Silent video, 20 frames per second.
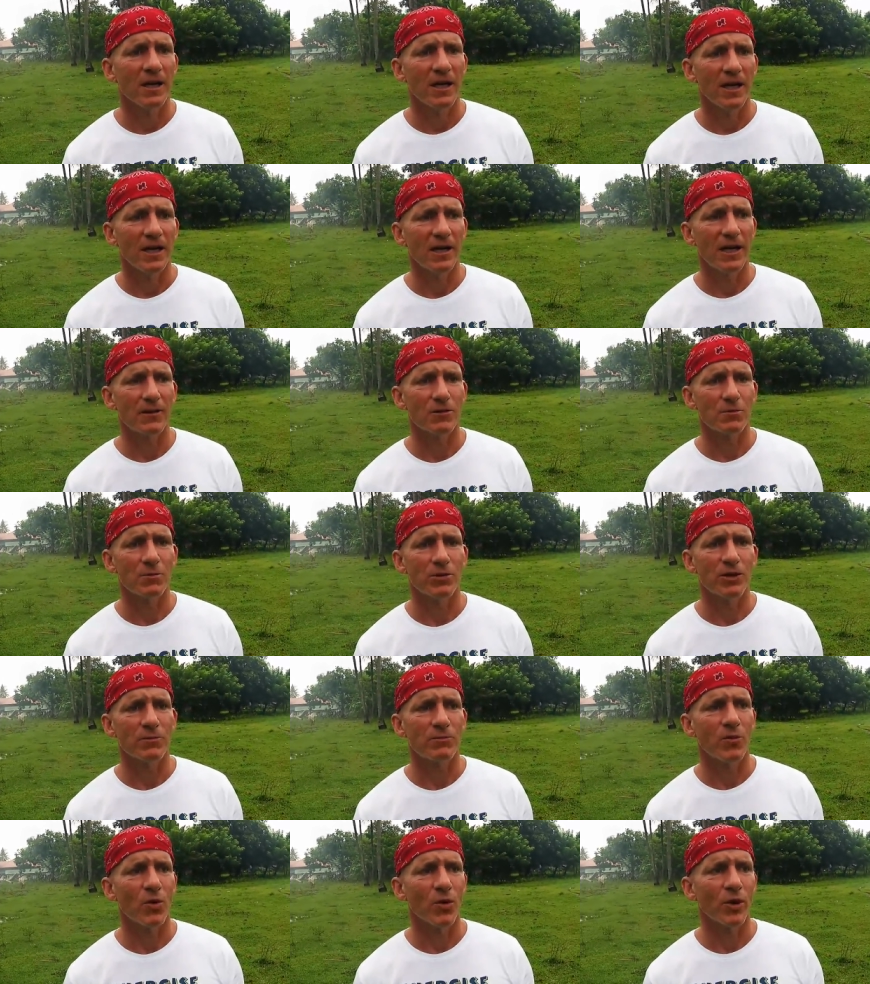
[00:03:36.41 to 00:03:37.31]
And that was
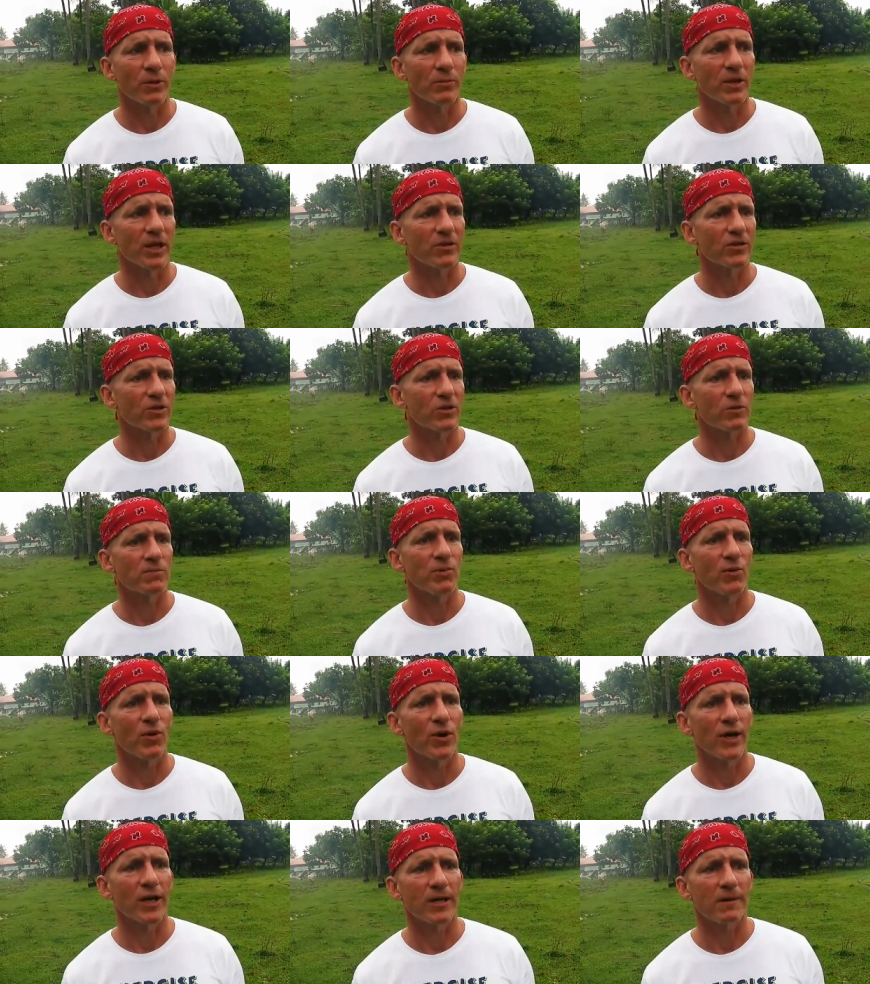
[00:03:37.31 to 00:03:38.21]
pretty boring. But at this
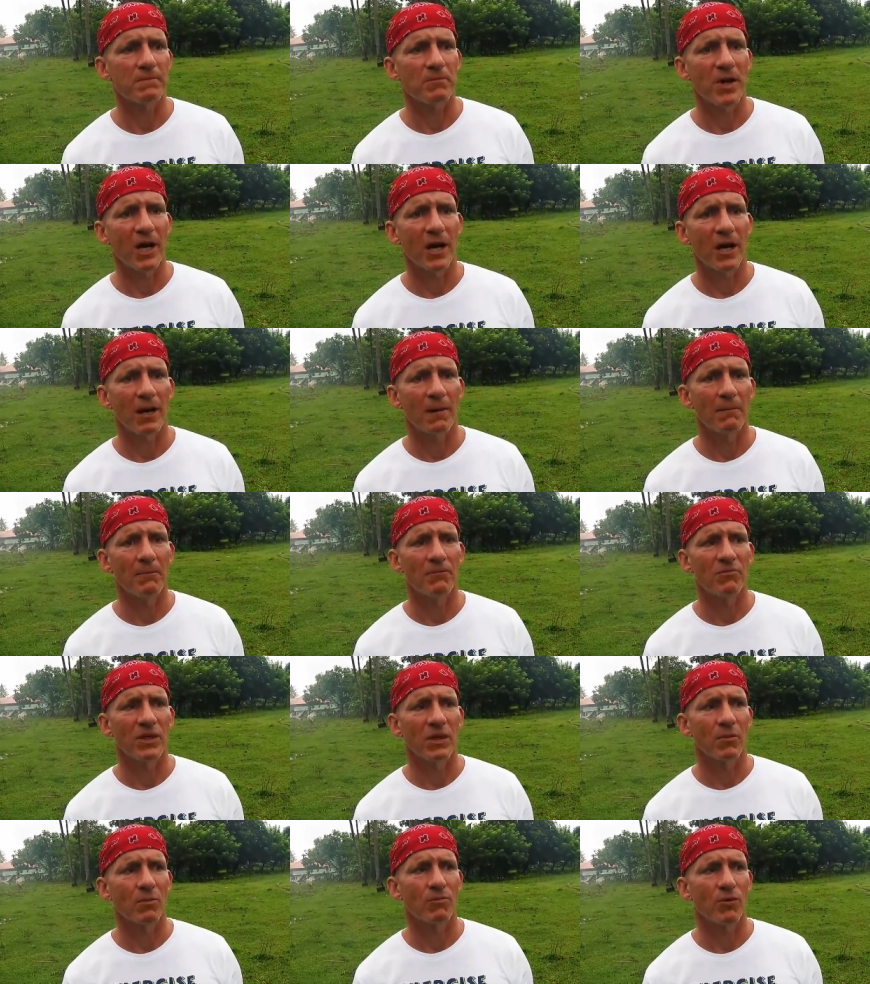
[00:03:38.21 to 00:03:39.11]
point,
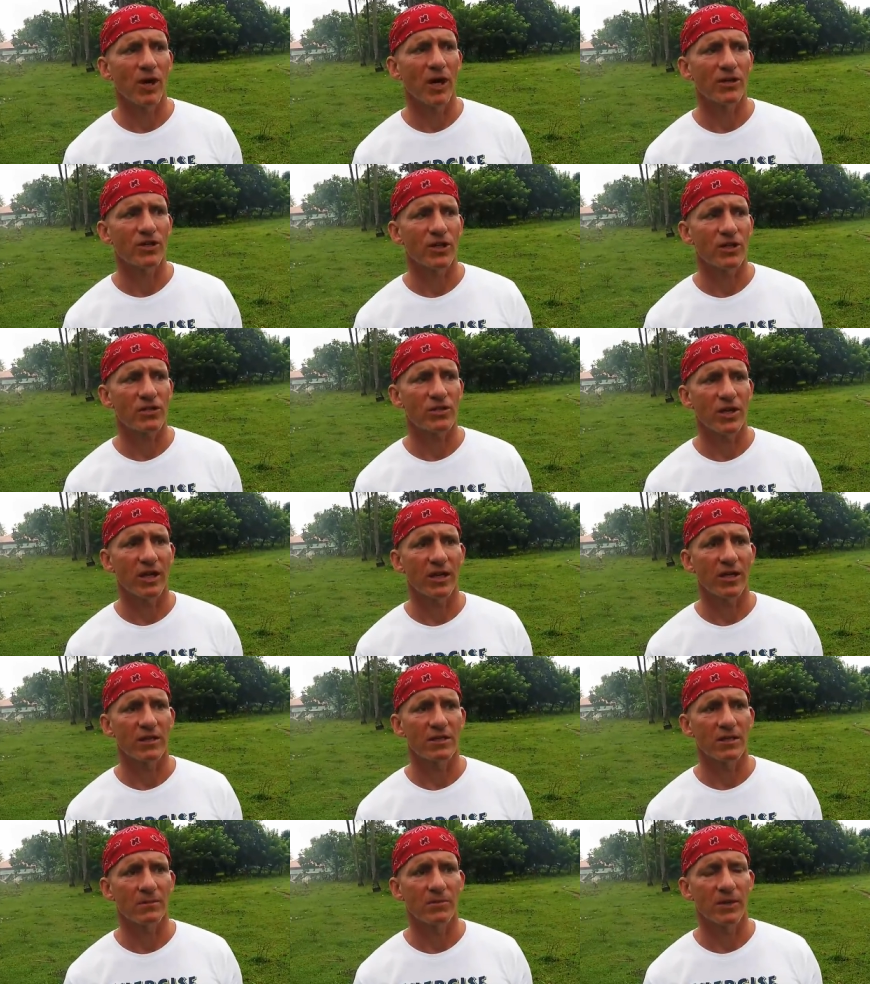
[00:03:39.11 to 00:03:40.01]
um, projects are
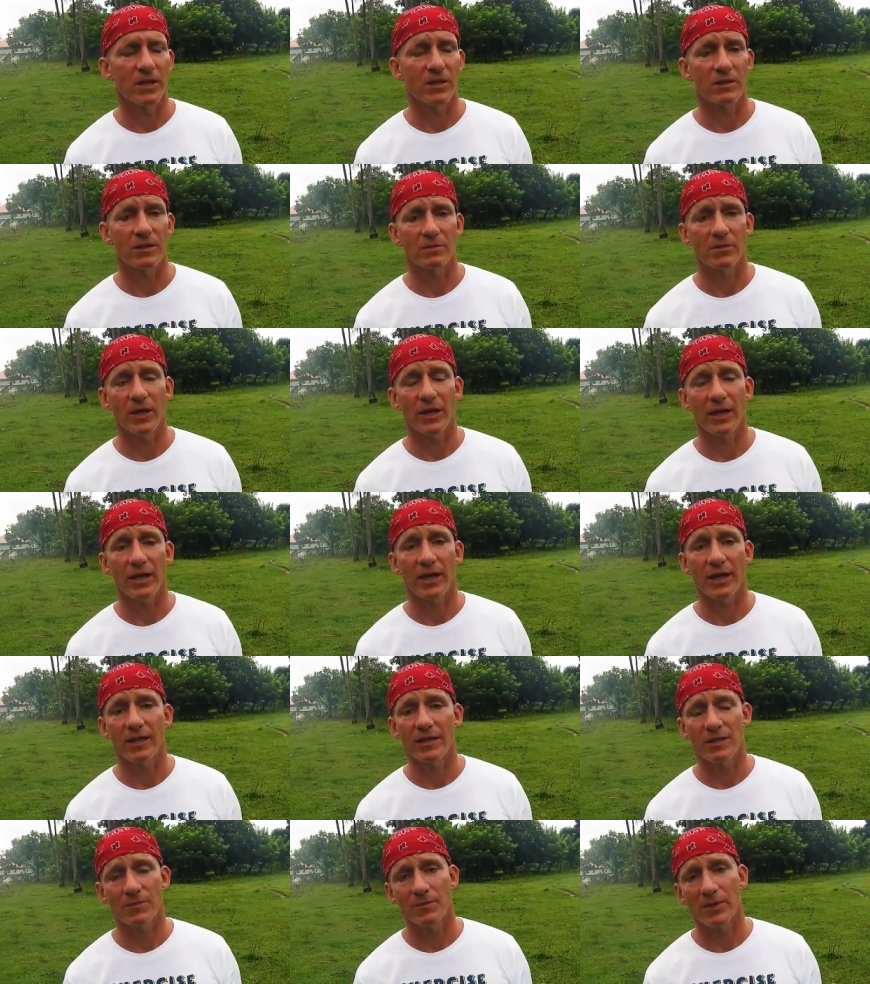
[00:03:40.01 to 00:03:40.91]
getting submitted to me and
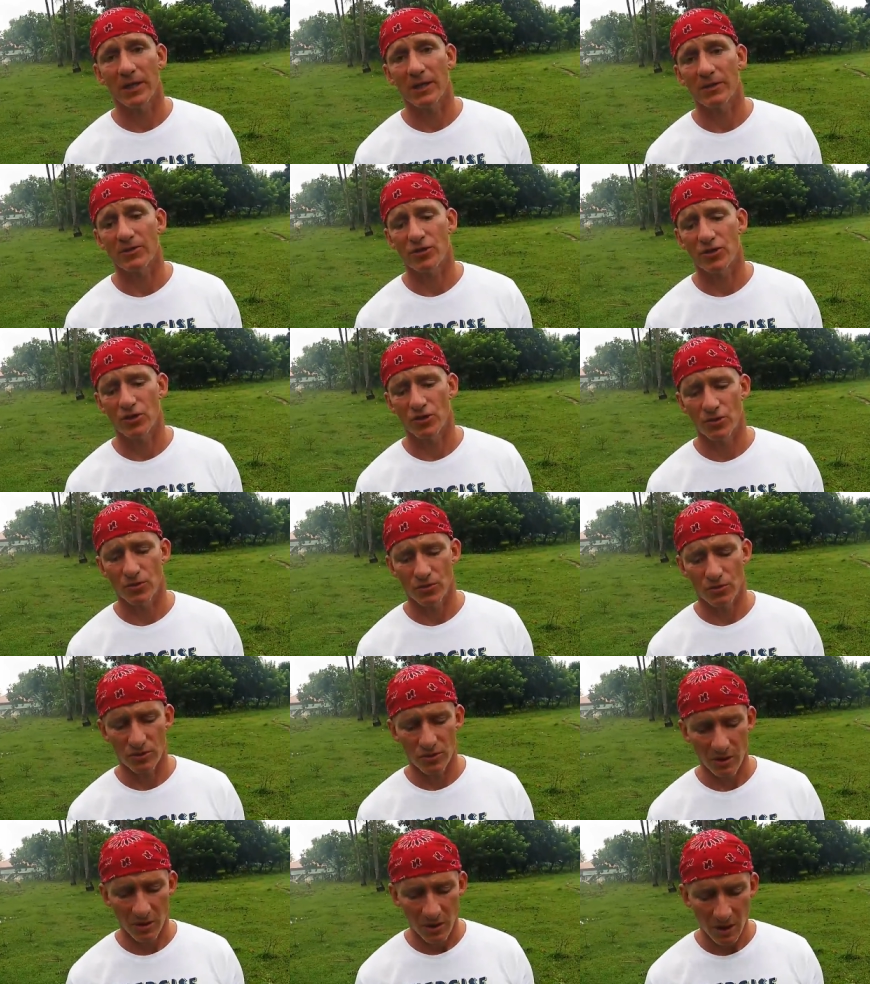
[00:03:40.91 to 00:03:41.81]
I get to pick and
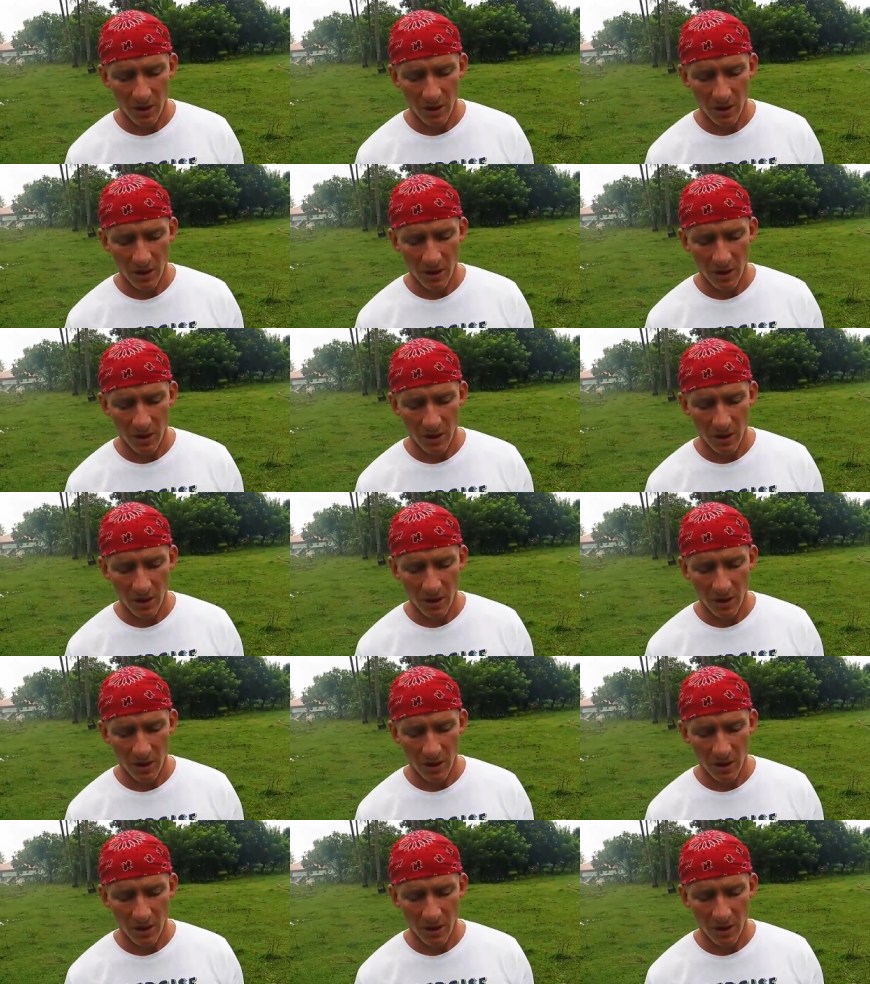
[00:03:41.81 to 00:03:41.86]
choose.